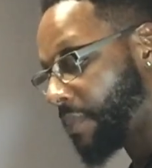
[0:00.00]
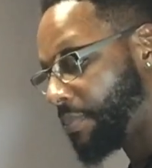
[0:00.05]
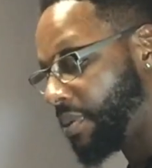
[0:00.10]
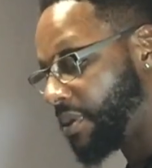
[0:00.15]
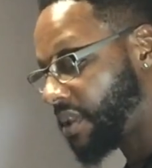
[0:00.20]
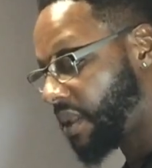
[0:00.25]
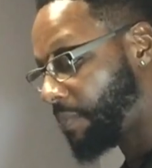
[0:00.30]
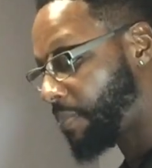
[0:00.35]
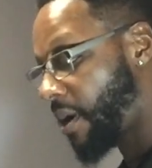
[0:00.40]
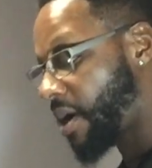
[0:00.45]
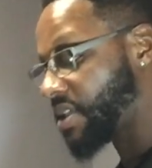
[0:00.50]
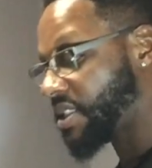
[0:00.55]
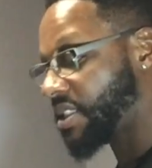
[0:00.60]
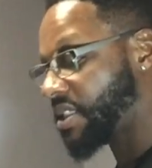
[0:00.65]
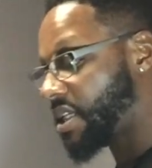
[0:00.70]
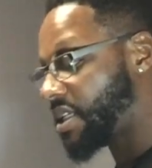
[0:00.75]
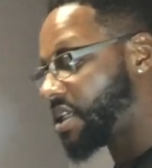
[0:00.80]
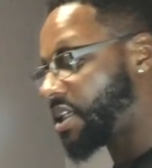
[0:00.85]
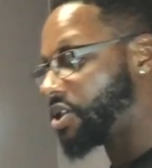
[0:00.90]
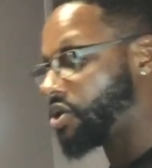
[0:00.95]
put the
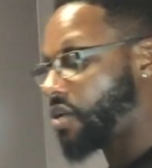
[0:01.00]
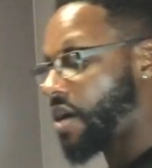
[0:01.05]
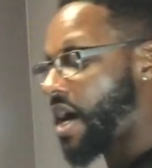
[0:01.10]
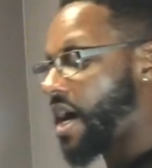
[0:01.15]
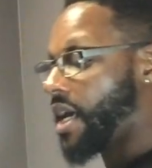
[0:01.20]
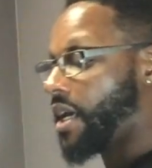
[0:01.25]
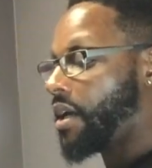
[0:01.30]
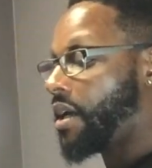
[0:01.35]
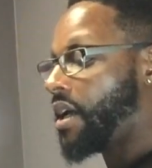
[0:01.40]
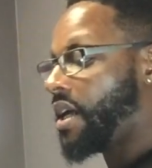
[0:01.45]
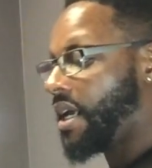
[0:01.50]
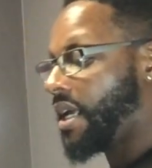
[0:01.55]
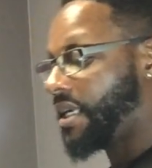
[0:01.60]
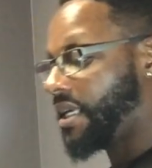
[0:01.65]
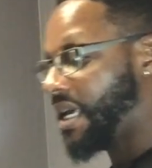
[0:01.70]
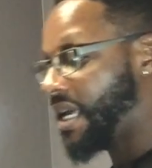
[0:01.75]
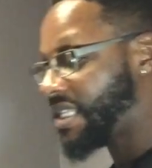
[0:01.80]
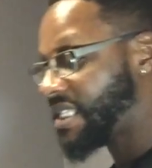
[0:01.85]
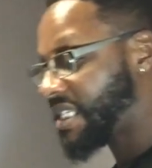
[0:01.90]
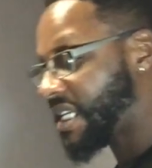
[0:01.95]
person under the dryer,
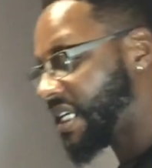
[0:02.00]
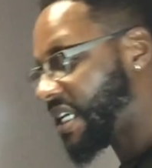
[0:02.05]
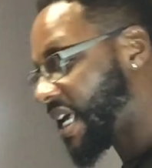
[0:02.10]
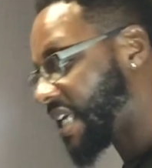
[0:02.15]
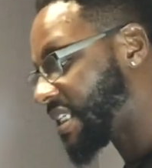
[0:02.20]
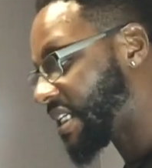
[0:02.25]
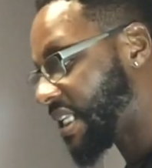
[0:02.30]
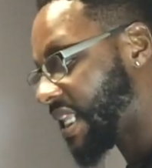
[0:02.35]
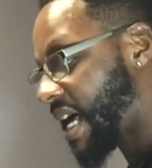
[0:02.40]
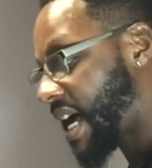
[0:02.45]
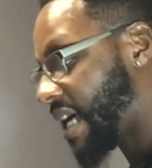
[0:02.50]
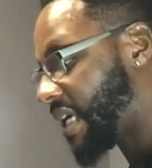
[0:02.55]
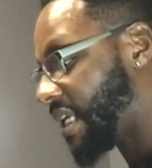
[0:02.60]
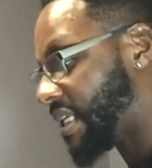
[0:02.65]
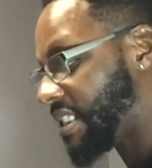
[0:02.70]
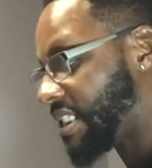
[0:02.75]
get to the next client,